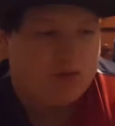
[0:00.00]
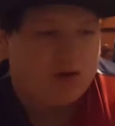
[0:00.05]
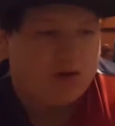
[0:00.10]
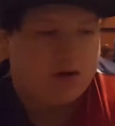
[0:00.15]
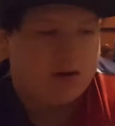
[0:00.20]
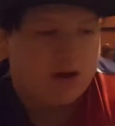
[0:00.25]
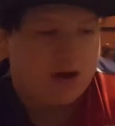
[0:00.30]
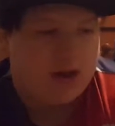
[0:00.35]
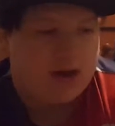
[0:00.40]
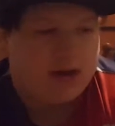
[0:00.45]

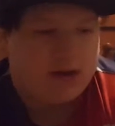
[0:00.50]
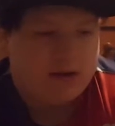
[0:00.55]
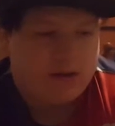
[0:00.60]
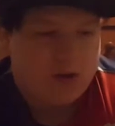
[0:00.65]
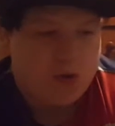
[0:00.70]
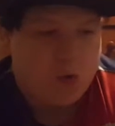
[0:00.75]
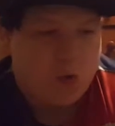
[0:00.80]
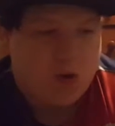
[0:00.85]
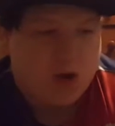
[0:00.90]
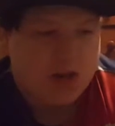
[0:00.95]
when I
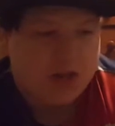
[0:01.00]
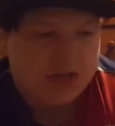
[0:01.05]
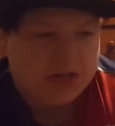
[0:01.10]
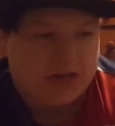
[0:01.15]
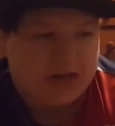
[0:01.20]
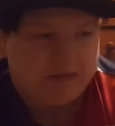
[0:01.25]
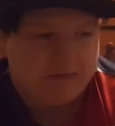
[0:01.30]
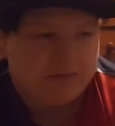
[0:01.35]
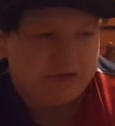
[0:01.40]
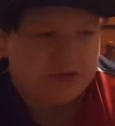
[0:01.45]
knew I had to
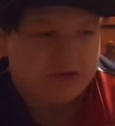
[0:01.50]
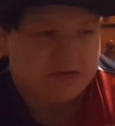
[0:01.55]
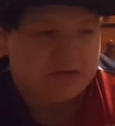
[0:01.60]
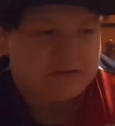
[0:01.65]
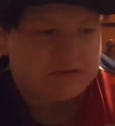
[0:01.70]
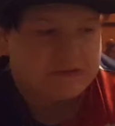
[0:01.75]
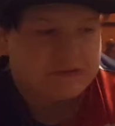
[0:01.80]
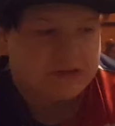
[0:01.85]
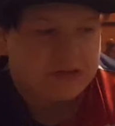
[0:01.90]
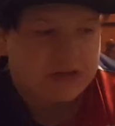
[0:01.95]
take
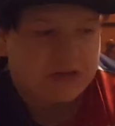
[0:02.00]
pills,